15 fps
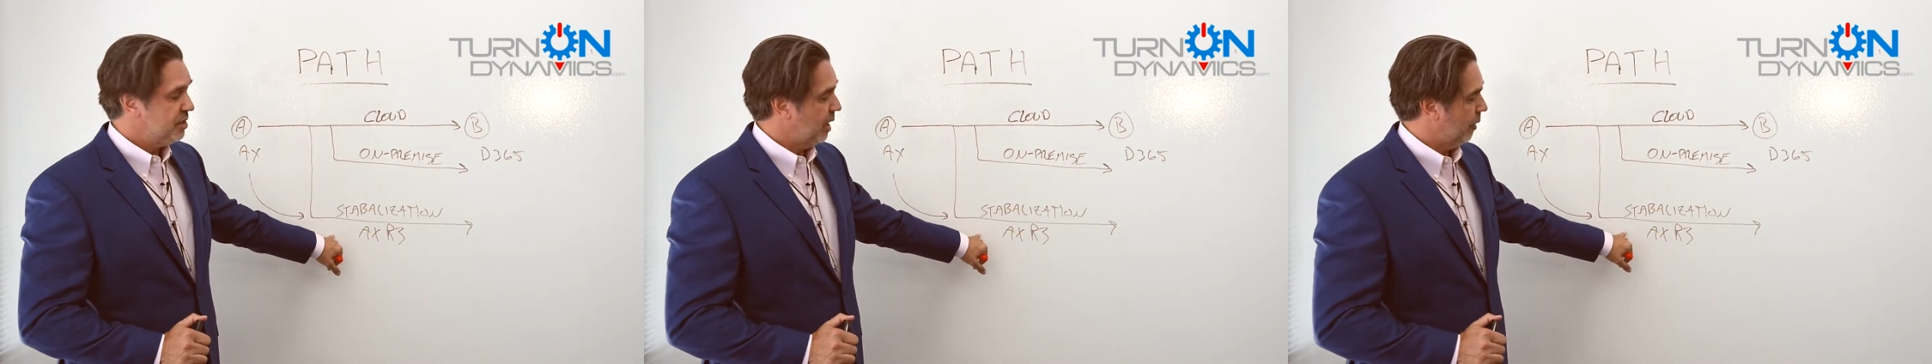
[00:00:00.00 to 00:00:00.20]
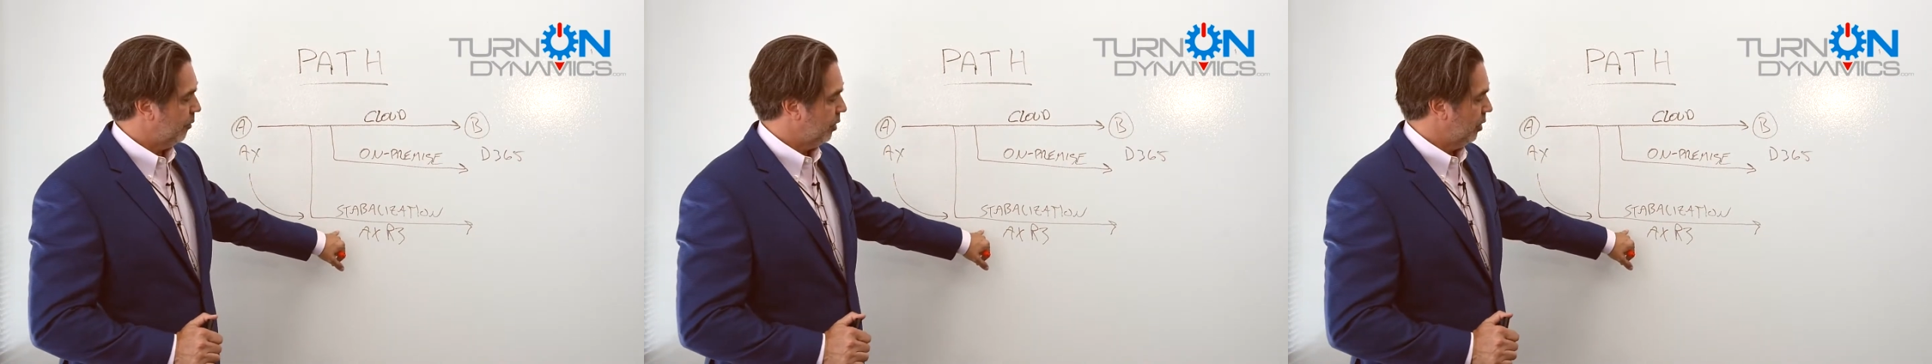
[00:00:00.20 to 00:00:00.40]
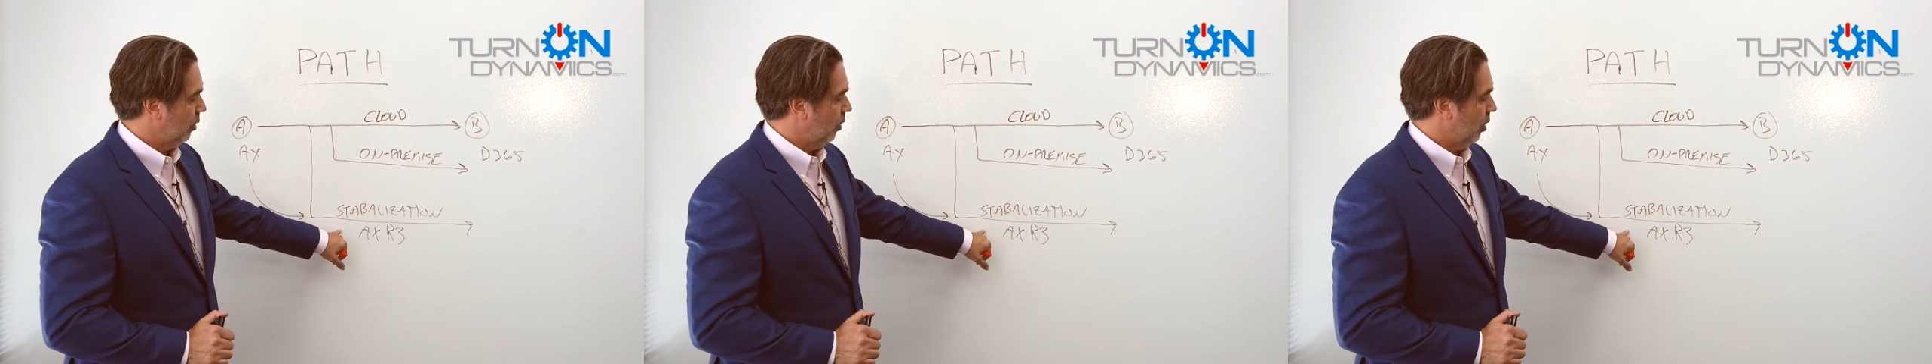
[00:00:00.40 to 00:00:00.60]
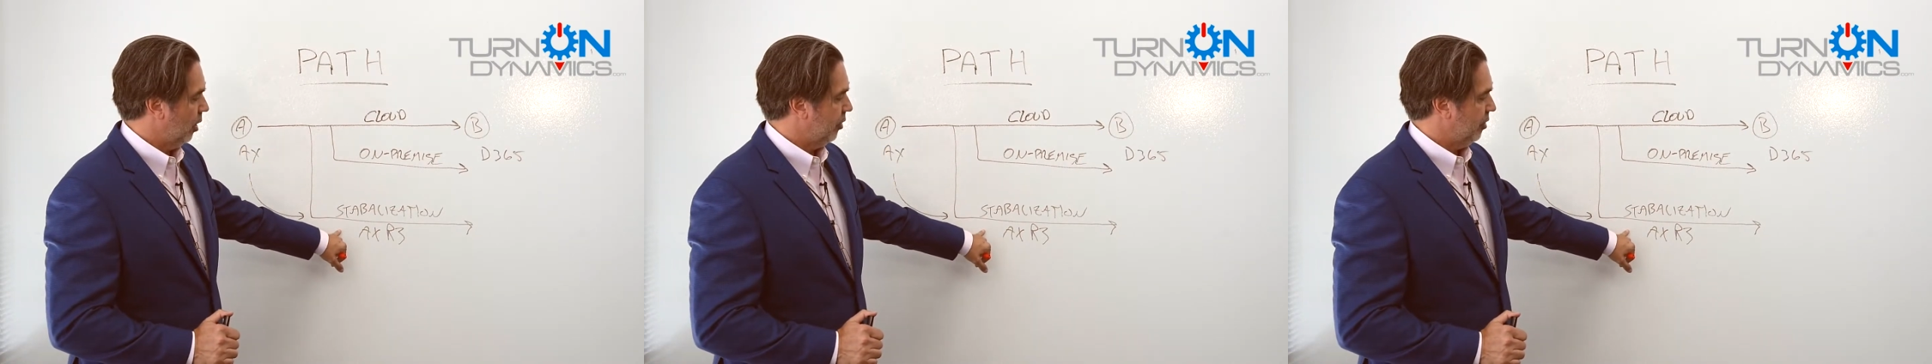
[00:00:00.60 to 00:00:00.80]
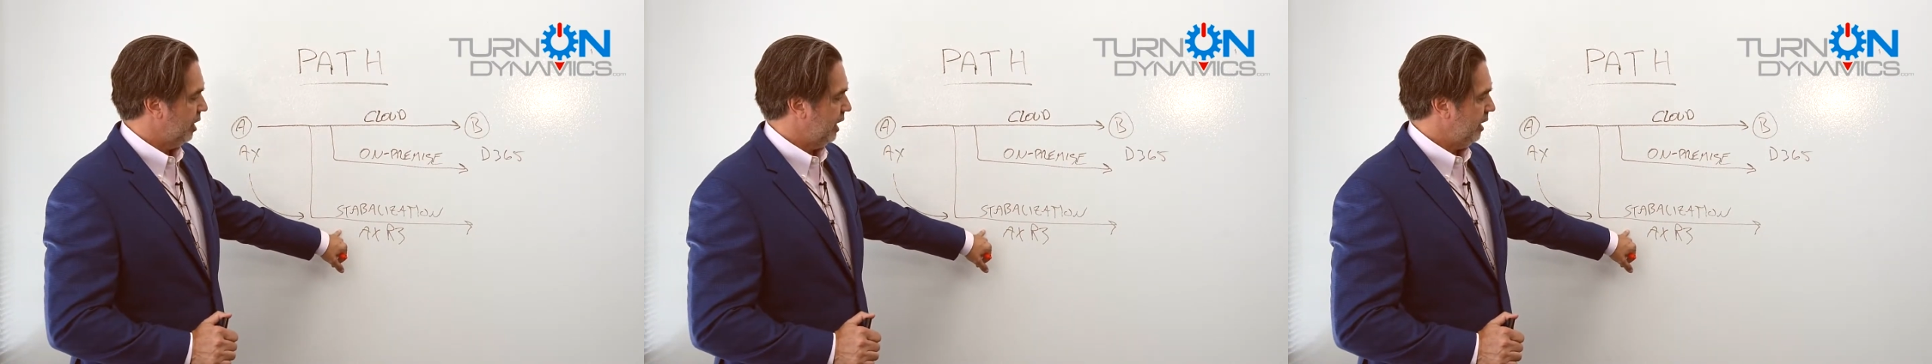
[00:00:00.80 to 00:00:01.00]
that were no
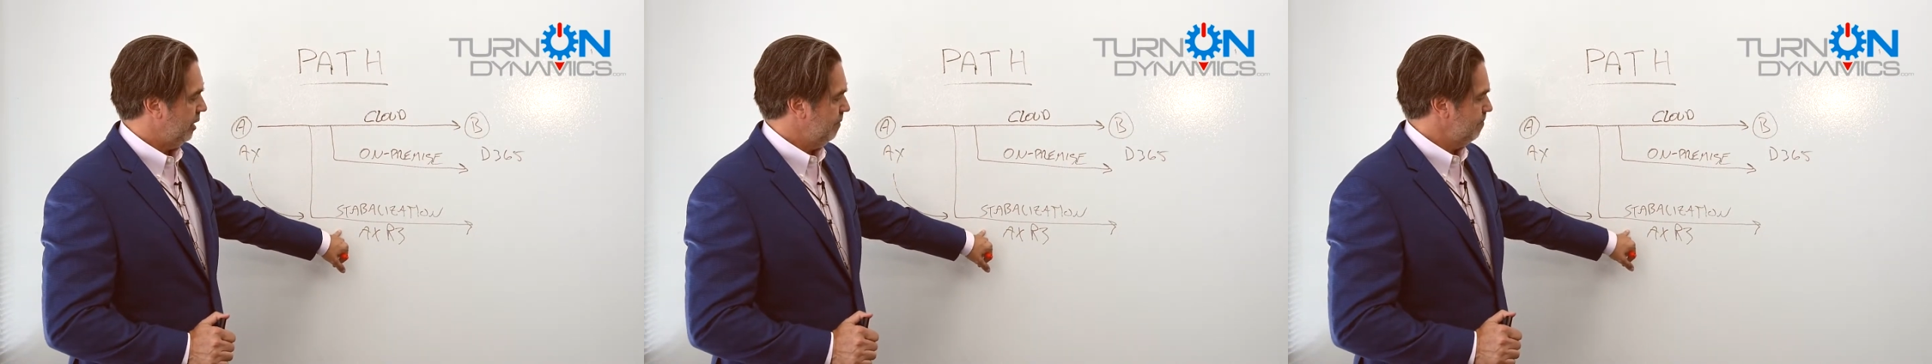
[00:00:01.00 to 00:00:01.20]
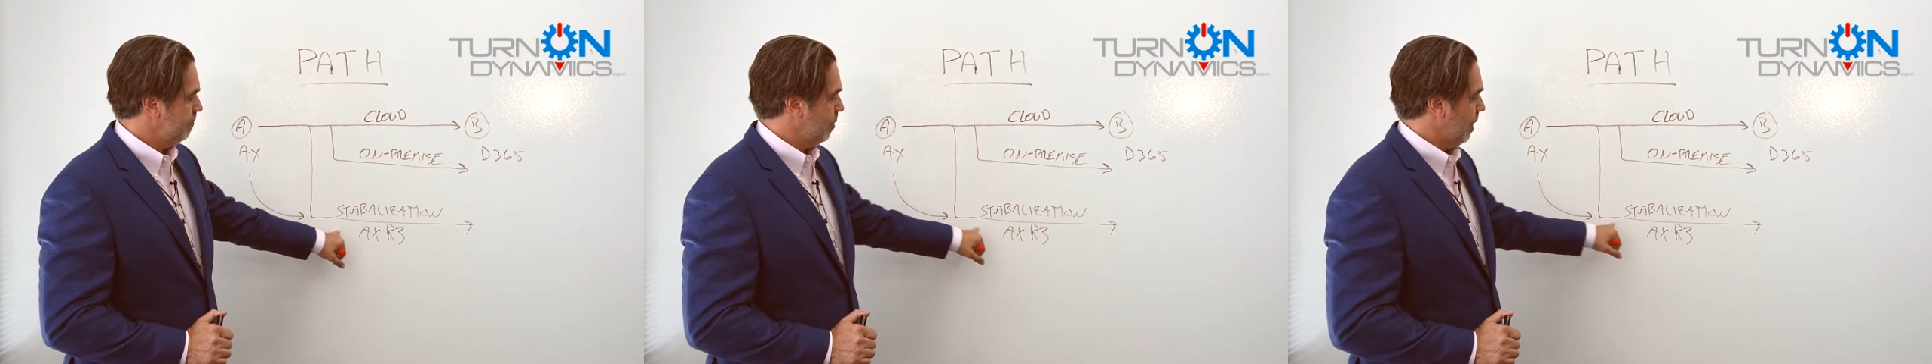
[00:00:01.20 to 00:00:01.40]
longer needed.